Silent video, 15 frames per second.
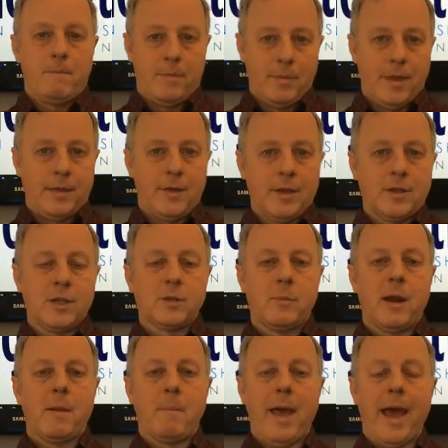that this has been
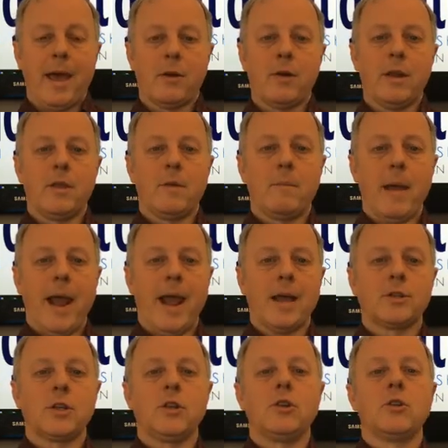a pattern in the
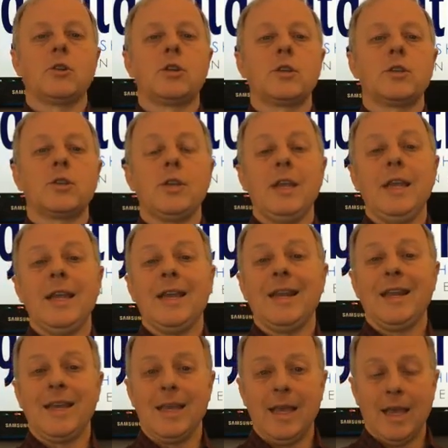past and you're just seeing it
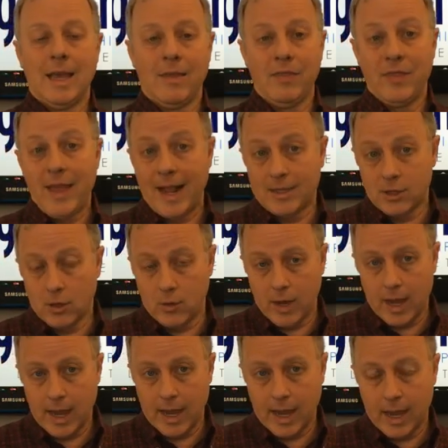again, that's
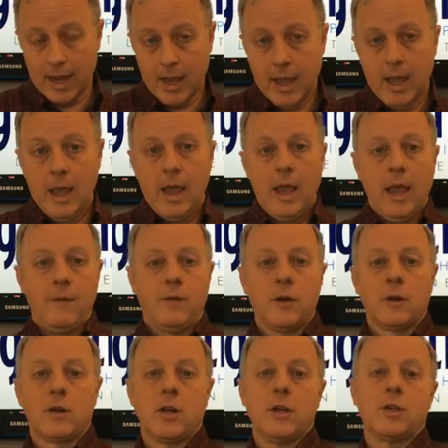okay. If you're
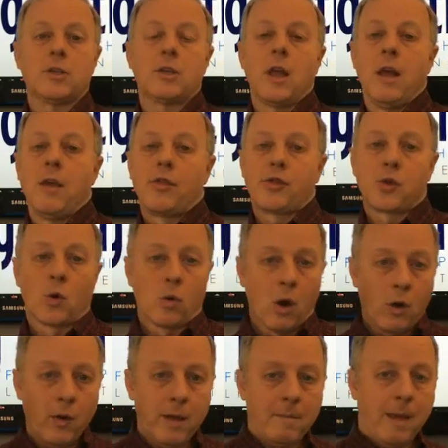just
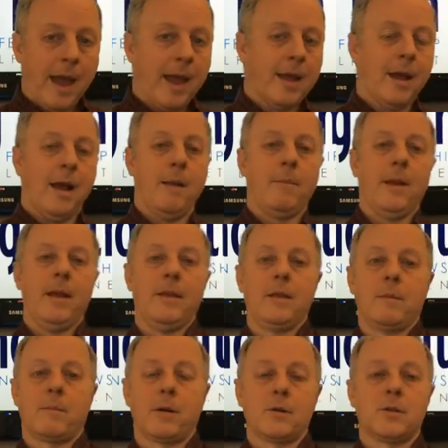throwing back up in the
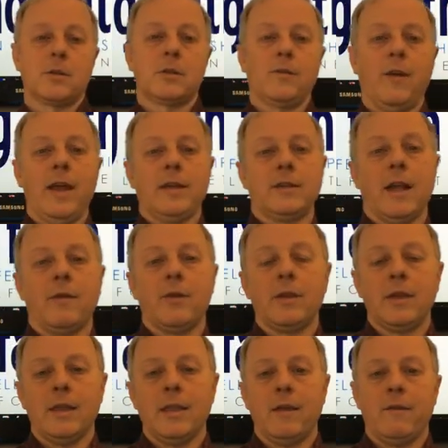person's face
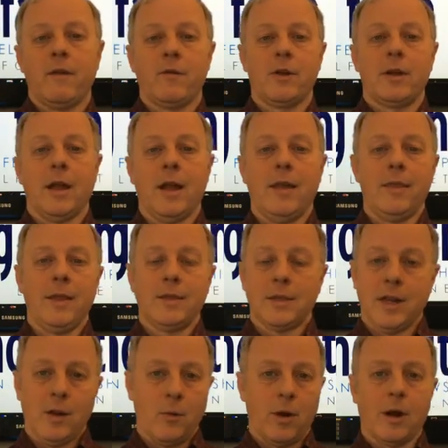everything they've ever done that's
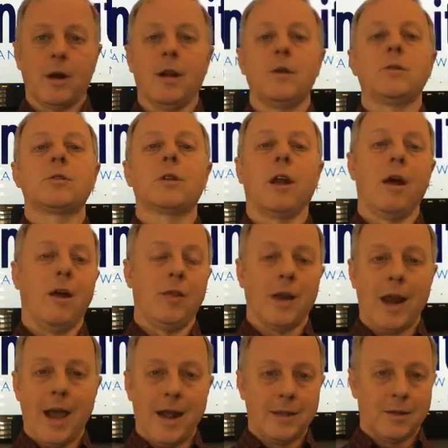anywhere close along the
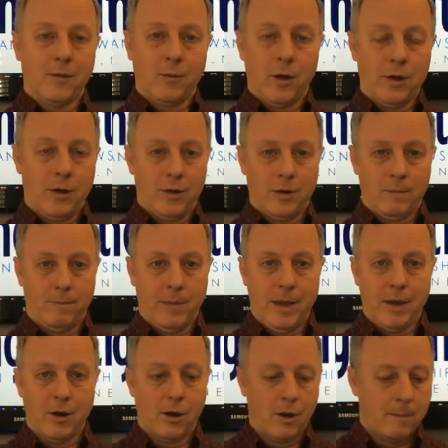lines of what you're being
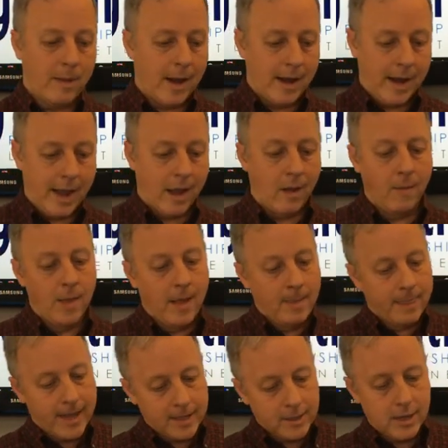hurt by now,
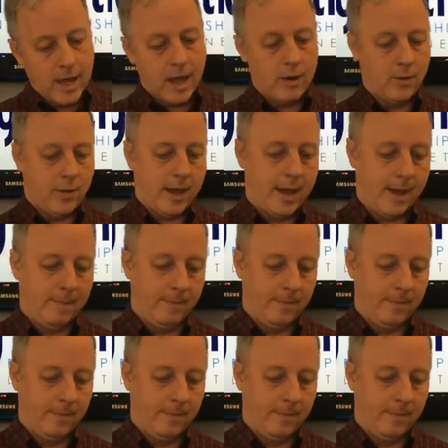that's not okay.